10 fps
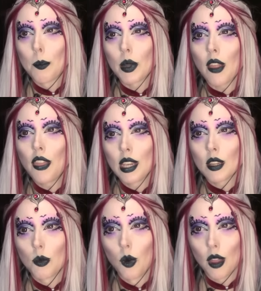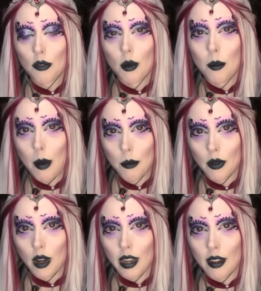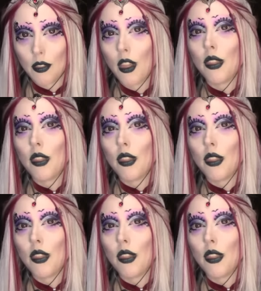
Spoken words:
But I think it's worth remembering